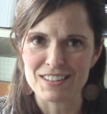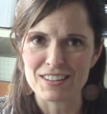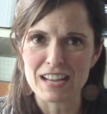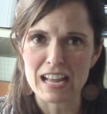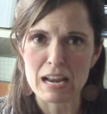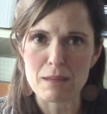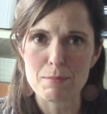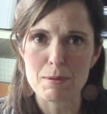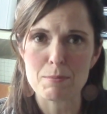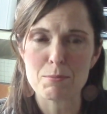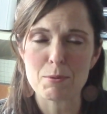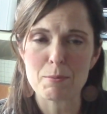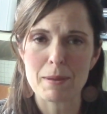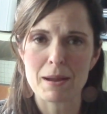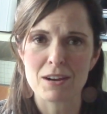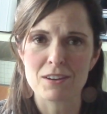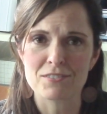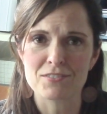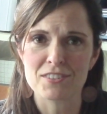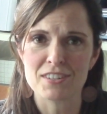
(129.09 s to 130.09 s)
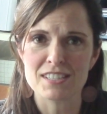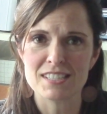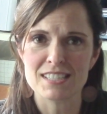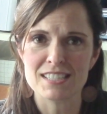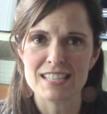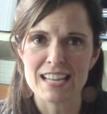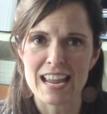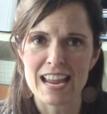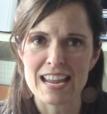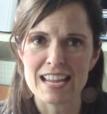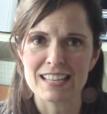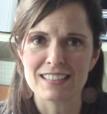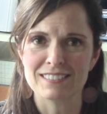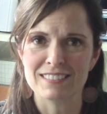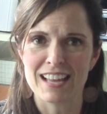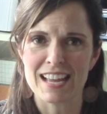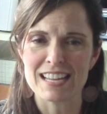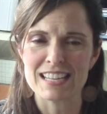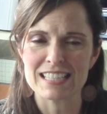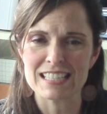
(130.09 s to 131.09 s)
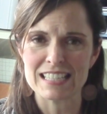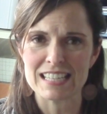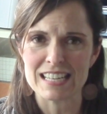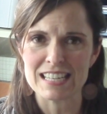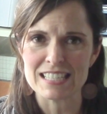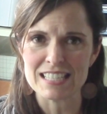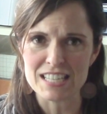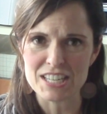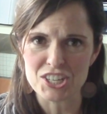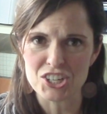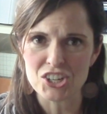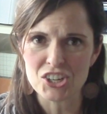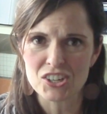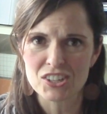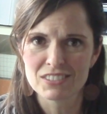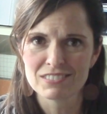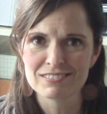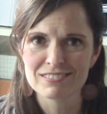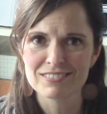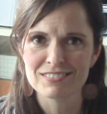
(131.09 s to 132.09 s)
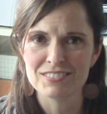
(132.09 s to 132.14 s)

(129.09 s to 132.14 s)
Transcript: you got to be prepared for it to take like a year.